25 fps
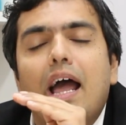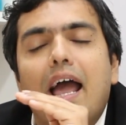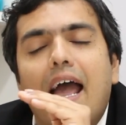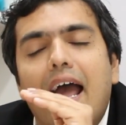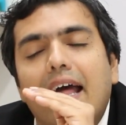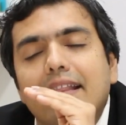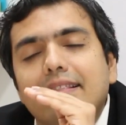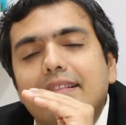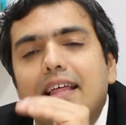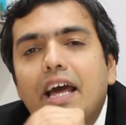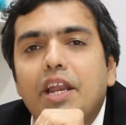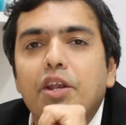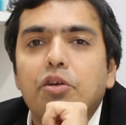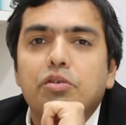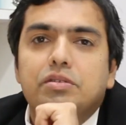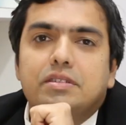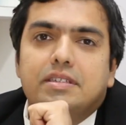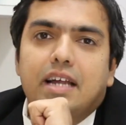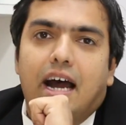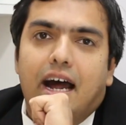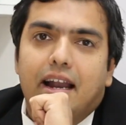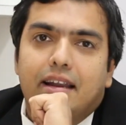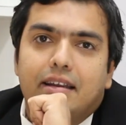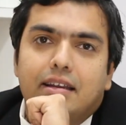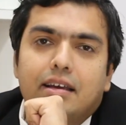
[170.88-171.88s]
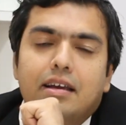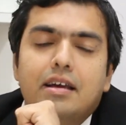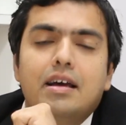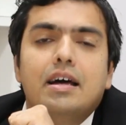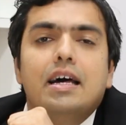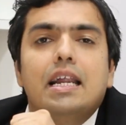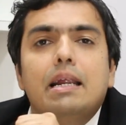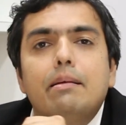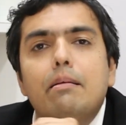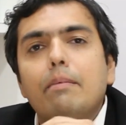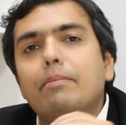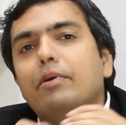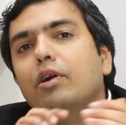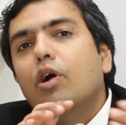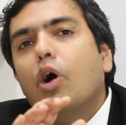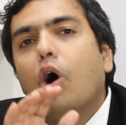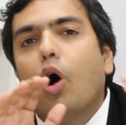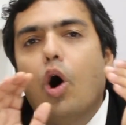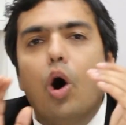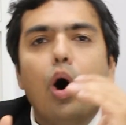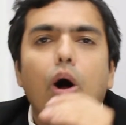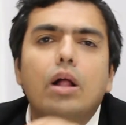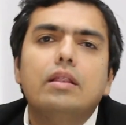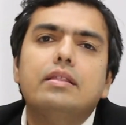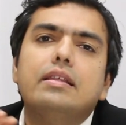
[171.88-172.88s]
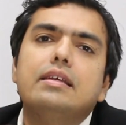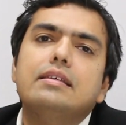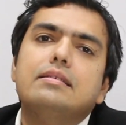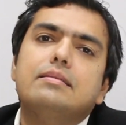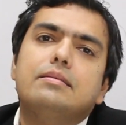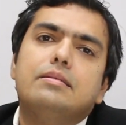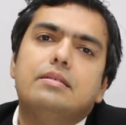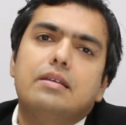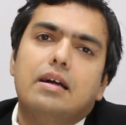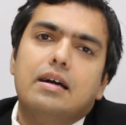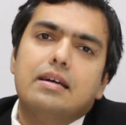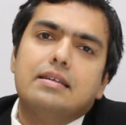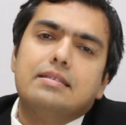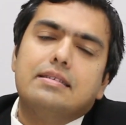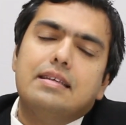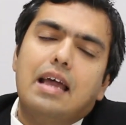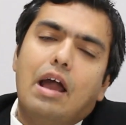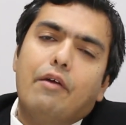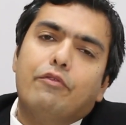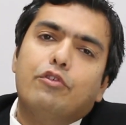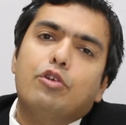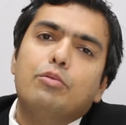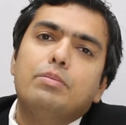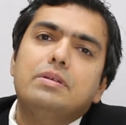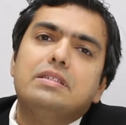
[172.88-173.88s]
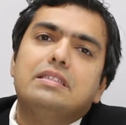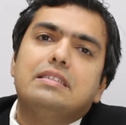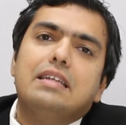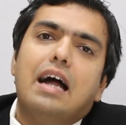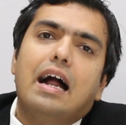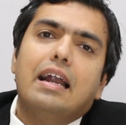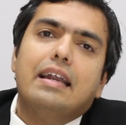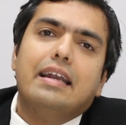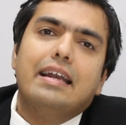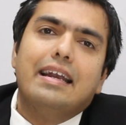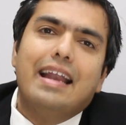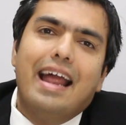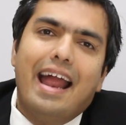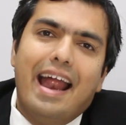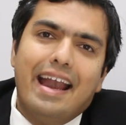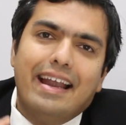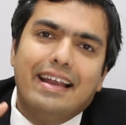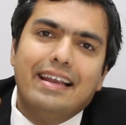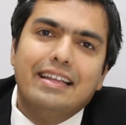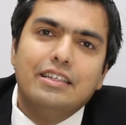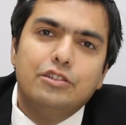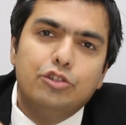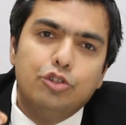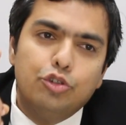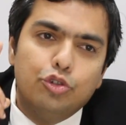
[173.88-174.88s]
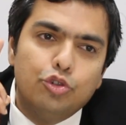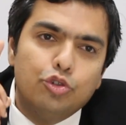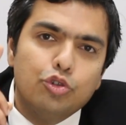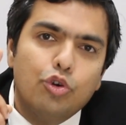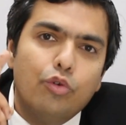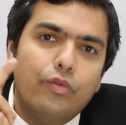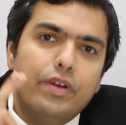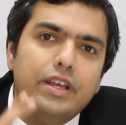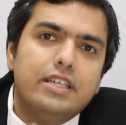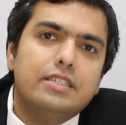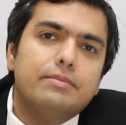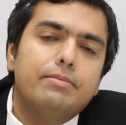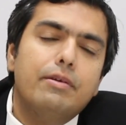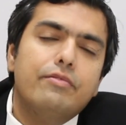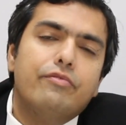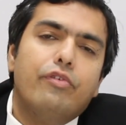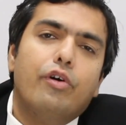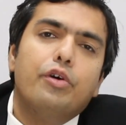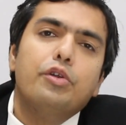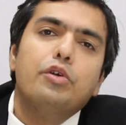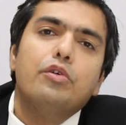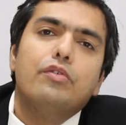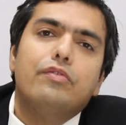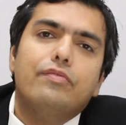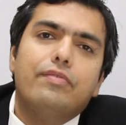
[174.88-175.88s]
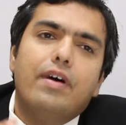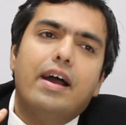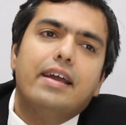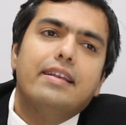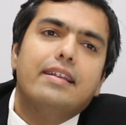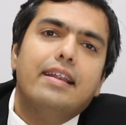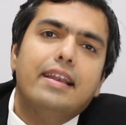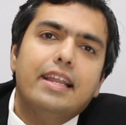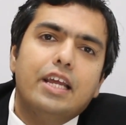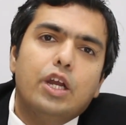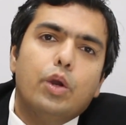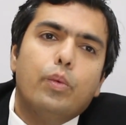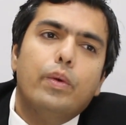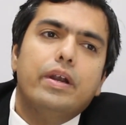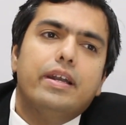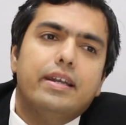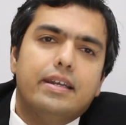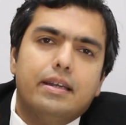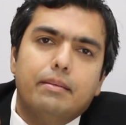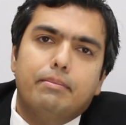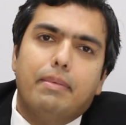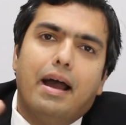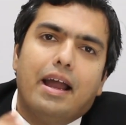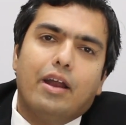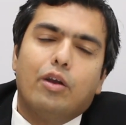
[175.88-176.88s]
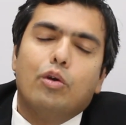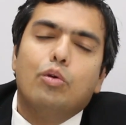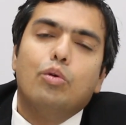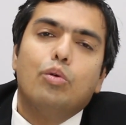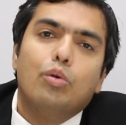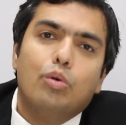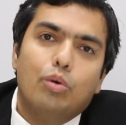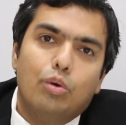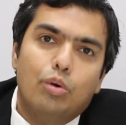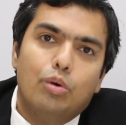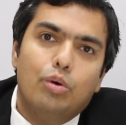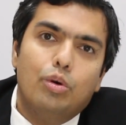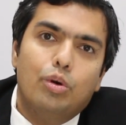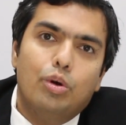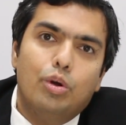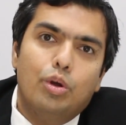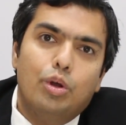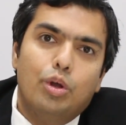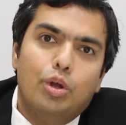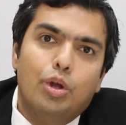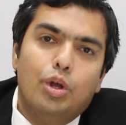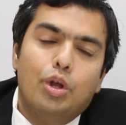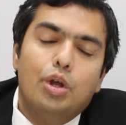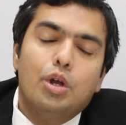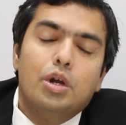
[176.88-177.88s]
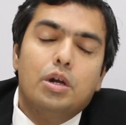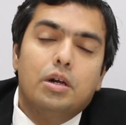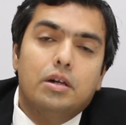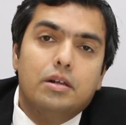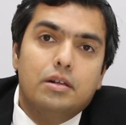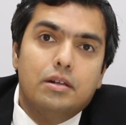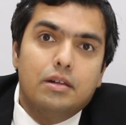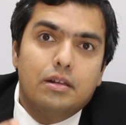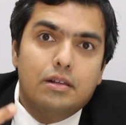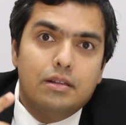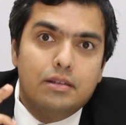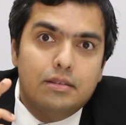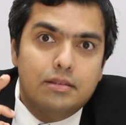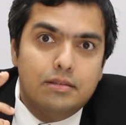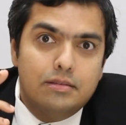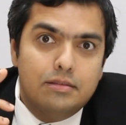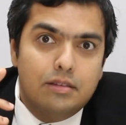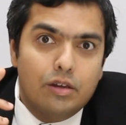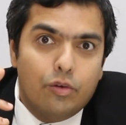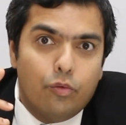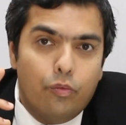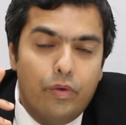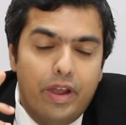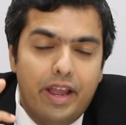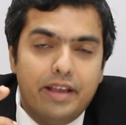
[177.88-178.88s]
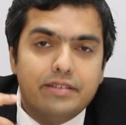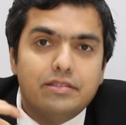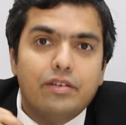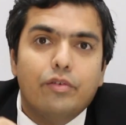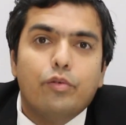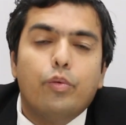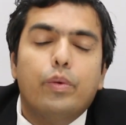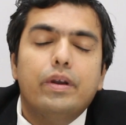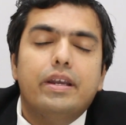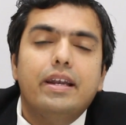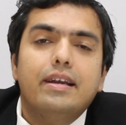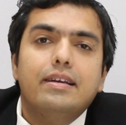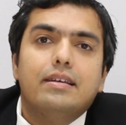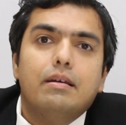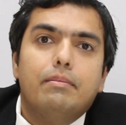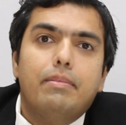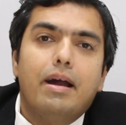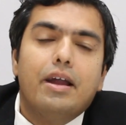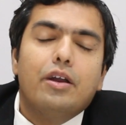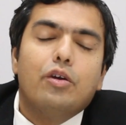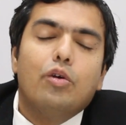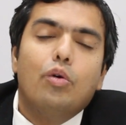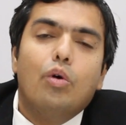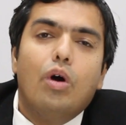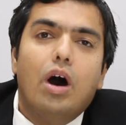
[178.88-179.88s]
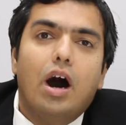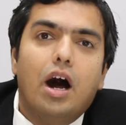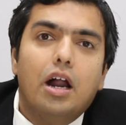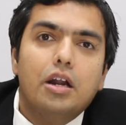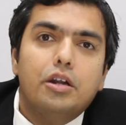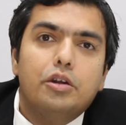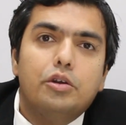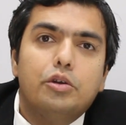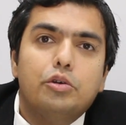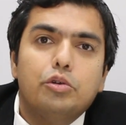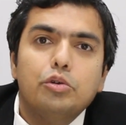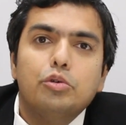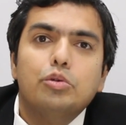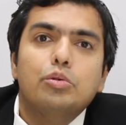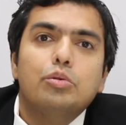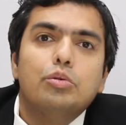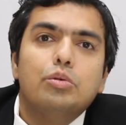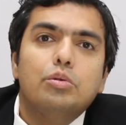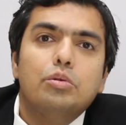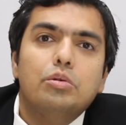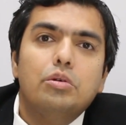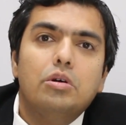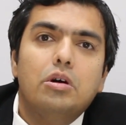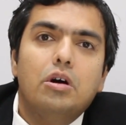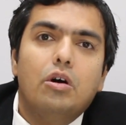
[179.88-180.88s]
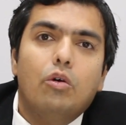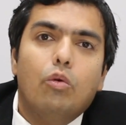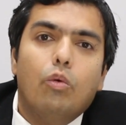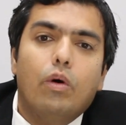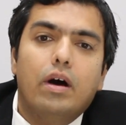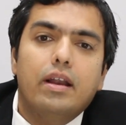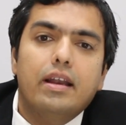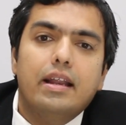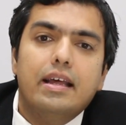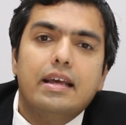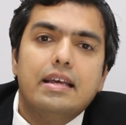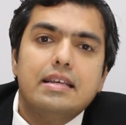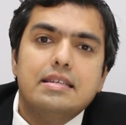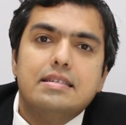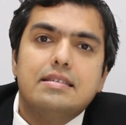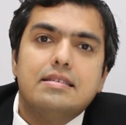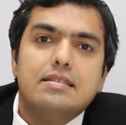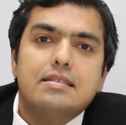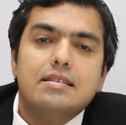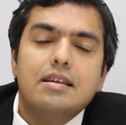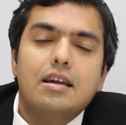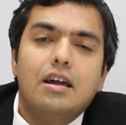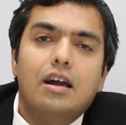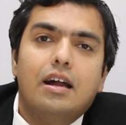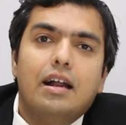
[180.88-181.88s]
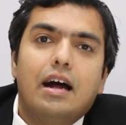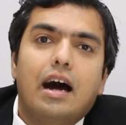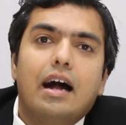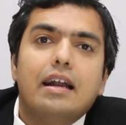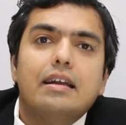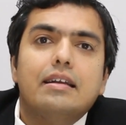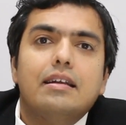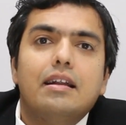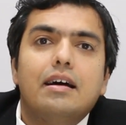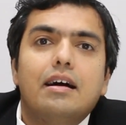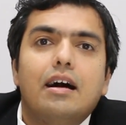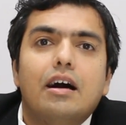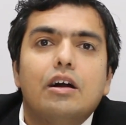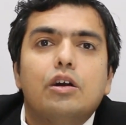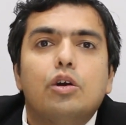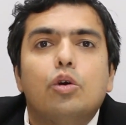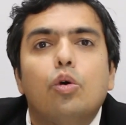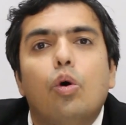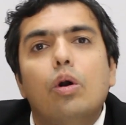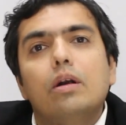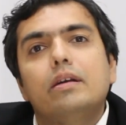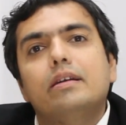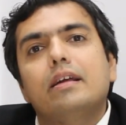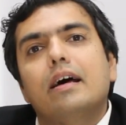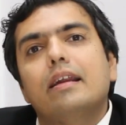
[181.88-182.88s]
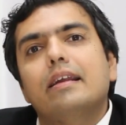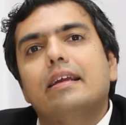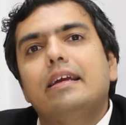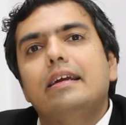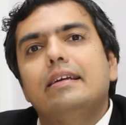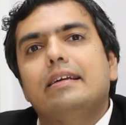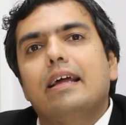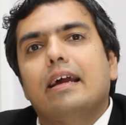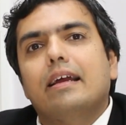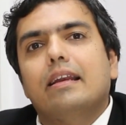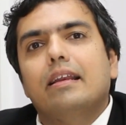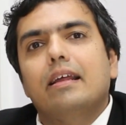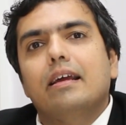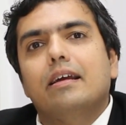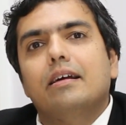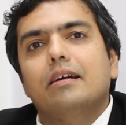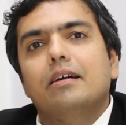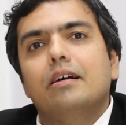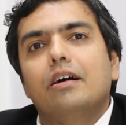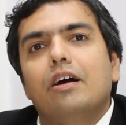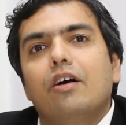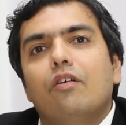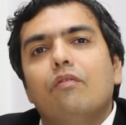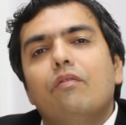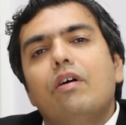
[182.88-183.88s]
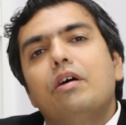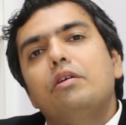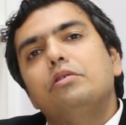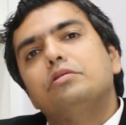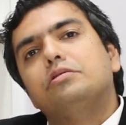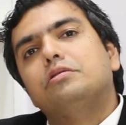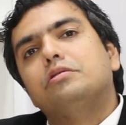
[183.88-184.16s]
and then you start. Remember, all these drugs have to be started at least 2 weeks before you finally quit tobacco. The ways of quitting tobacco are two. One is a cold turkey technique, where you